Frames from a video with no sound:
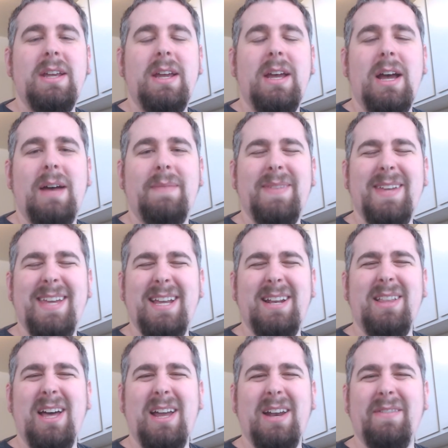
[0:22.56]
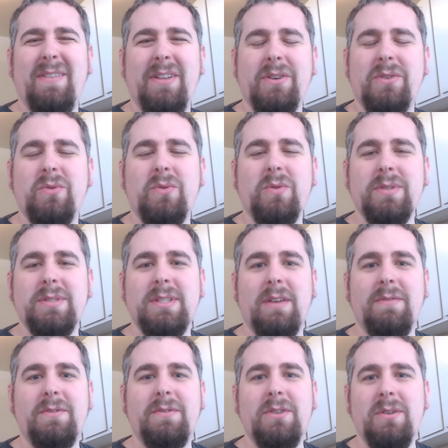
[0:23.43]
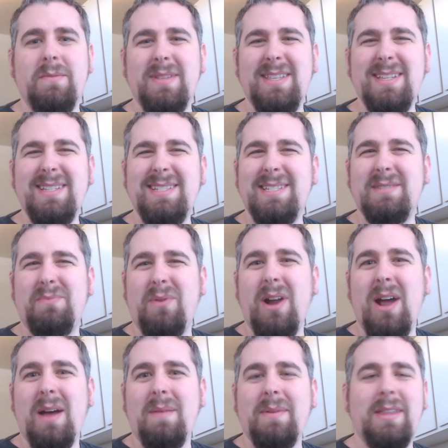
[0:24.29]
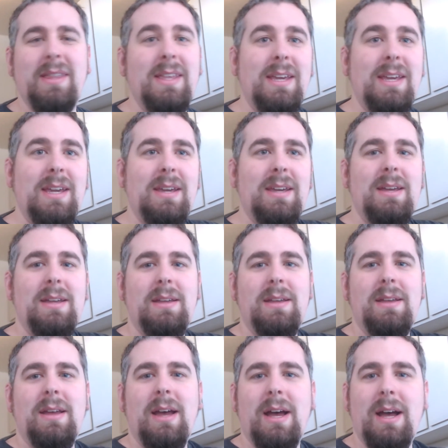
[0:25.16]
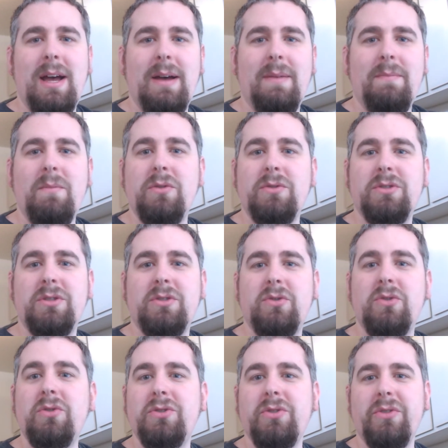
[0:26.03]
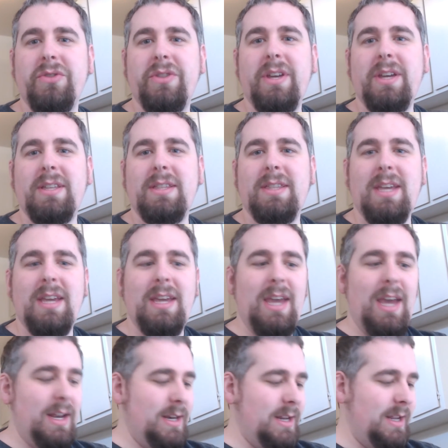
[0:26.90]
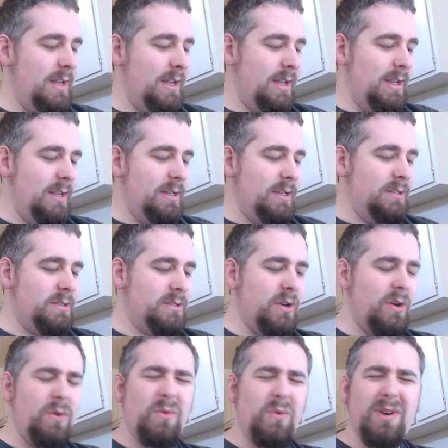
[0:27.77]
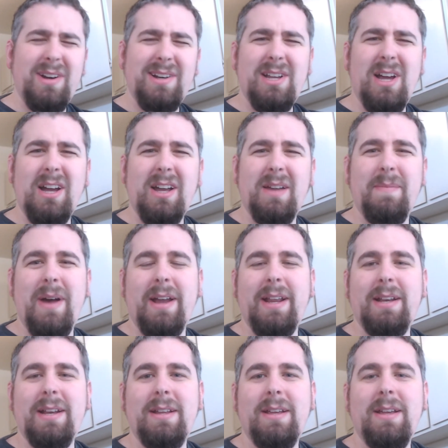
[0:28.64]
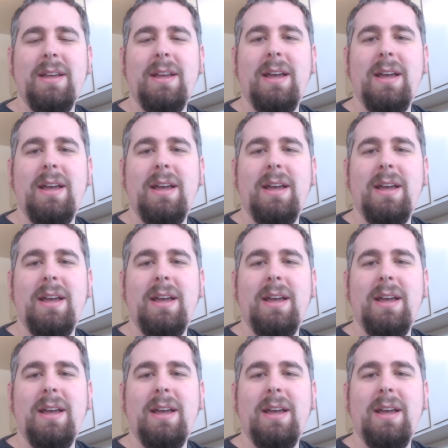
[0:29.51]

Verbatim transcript: Um, they get a lot of other cool stuff too, but this is probably the uh, most crucial thing that they get. So we're going to talk about it.